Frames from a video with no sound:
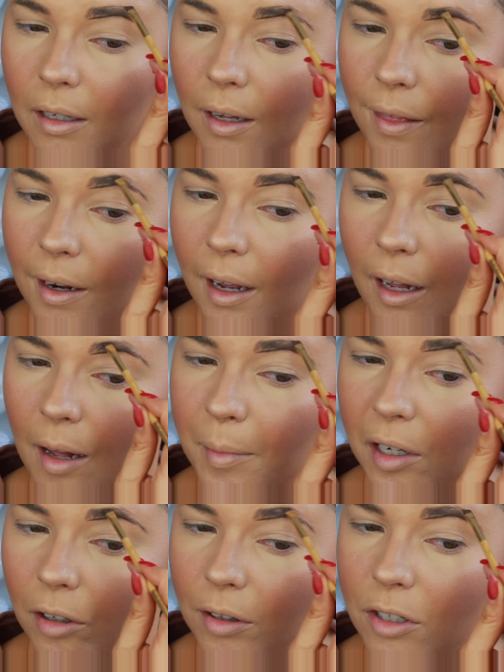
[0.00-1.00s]
And then I come
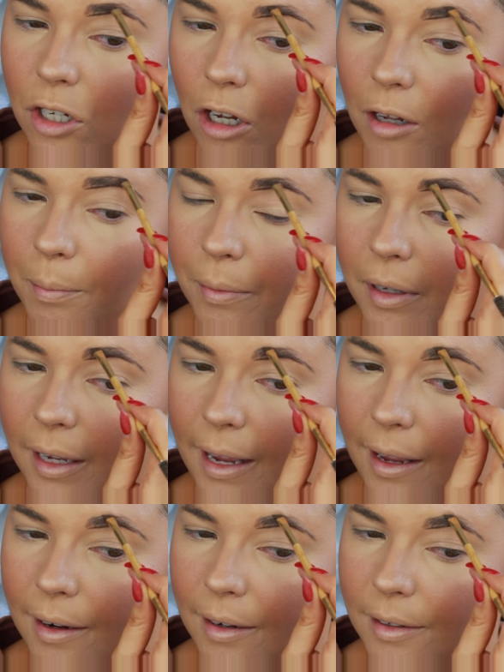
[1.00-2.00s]
along the top
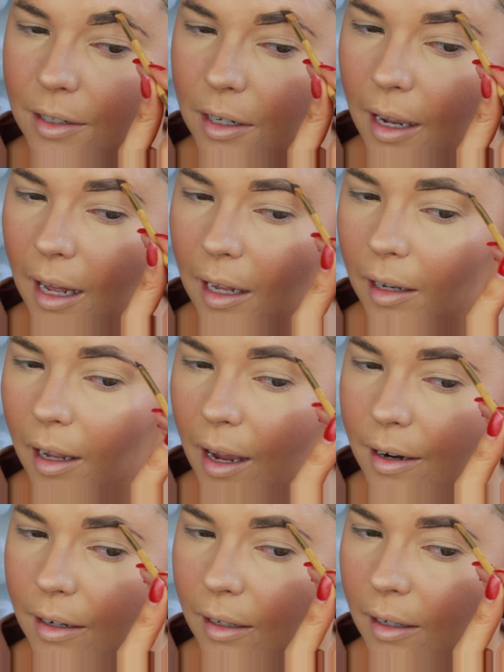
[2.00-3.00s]
and
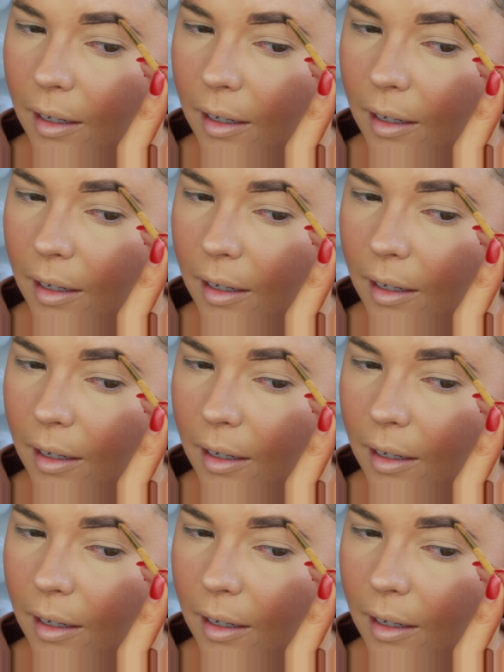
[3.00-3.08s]
outline